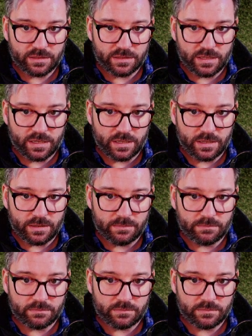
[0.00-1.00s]

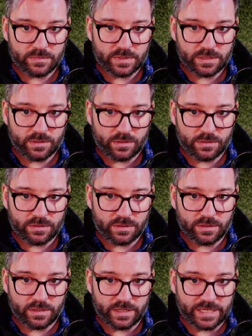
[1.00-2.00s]
And
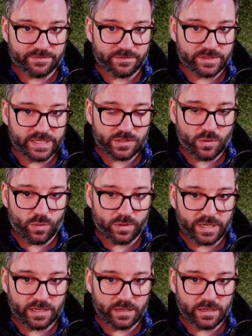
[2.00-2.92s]
that's for Discord.